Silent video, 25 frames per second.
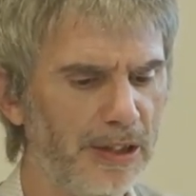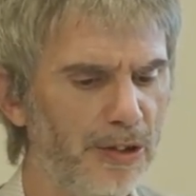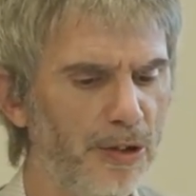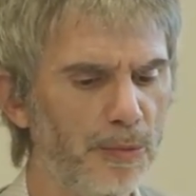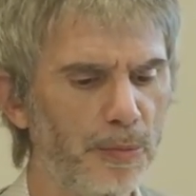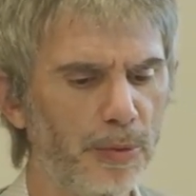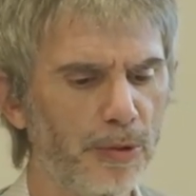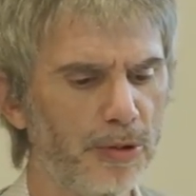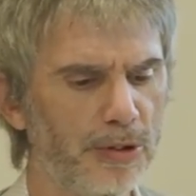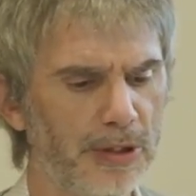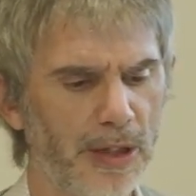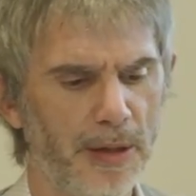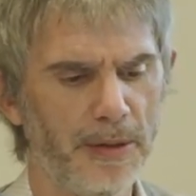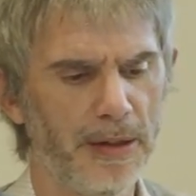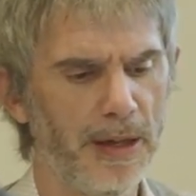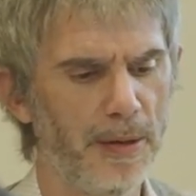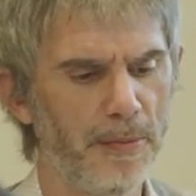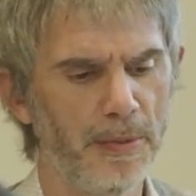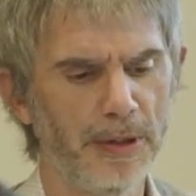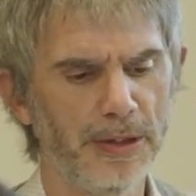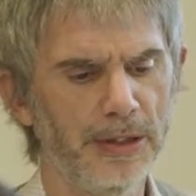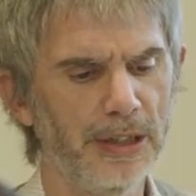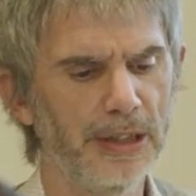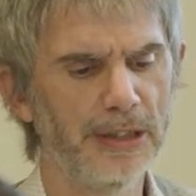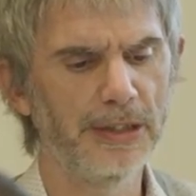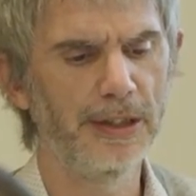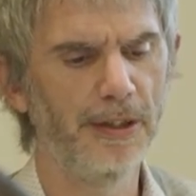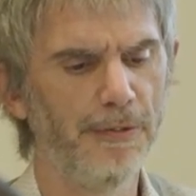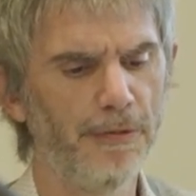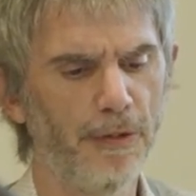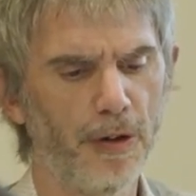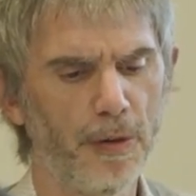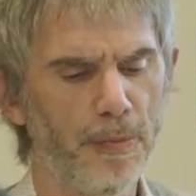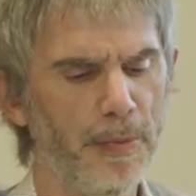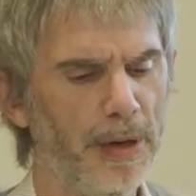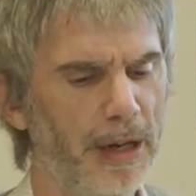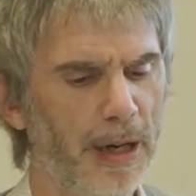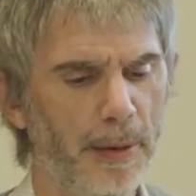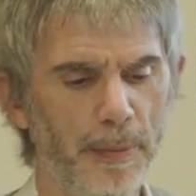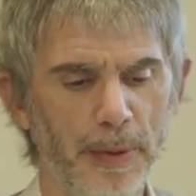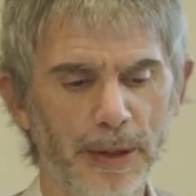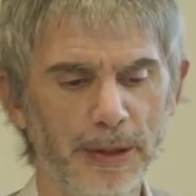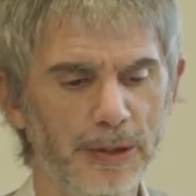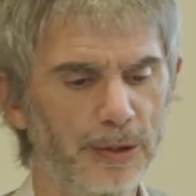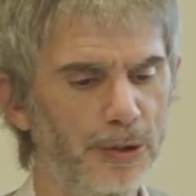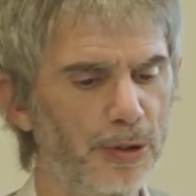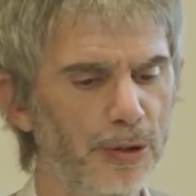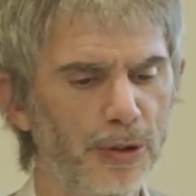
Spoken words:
and you put some number, 64 megabytes.